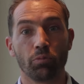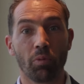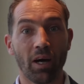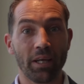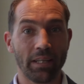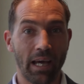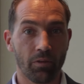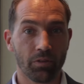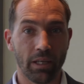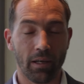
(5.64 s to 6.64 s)
Dubai
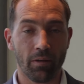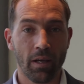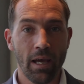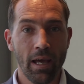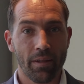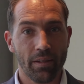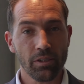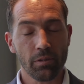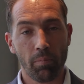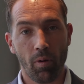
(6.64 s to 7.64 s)
downtown.
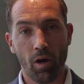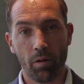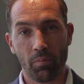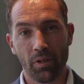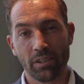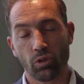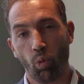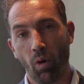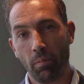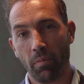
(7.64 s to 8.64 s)
This apartment is a
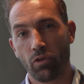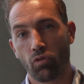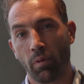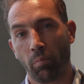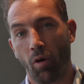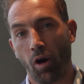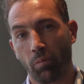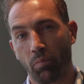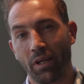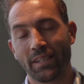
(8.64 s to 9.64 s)
one-bedroom
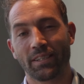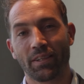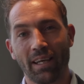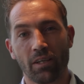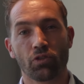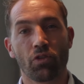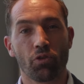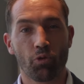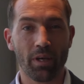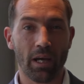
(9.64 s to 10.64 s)
apartment. It's
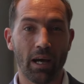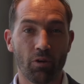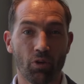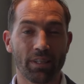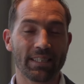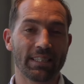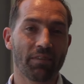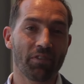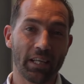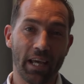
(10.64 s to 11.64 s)

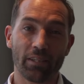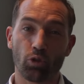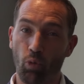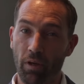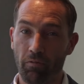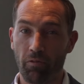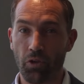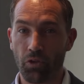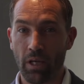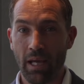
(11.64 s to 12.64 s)
1,378 square
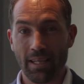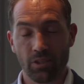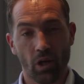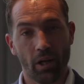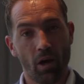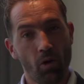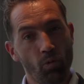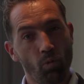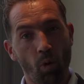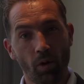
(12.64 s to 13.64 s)
foot. It's got a
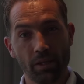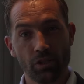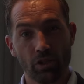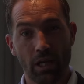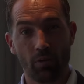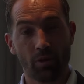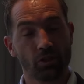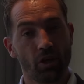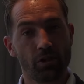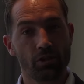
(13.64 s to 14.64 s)
own walk-in shower, it's
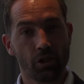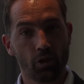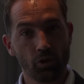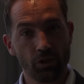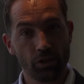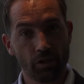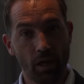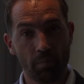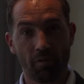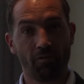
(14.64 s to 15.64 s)
got a jacuzzi
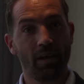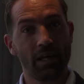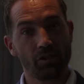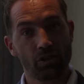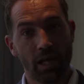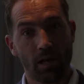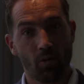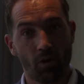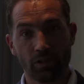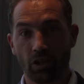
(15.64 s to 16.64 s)
tub, a flat
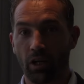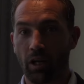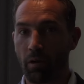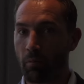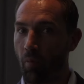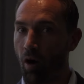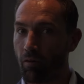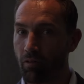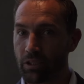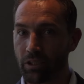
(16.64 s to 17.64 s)
shower, it's got a
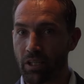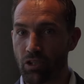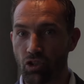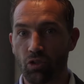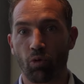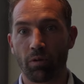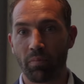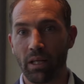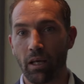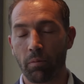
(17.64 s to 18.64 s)
marvelous kitchen with
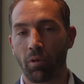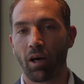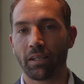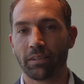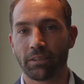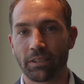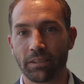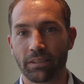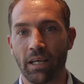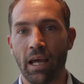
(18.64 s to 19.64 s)
Miele
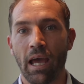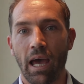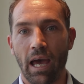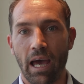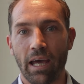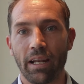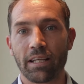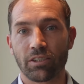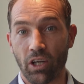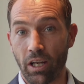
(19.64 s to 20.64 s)
appliances, and
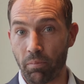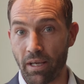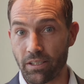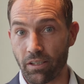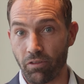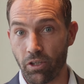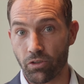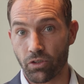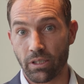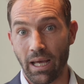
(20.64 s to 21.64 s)
it's got amazing
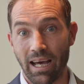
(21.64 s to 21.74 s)
views.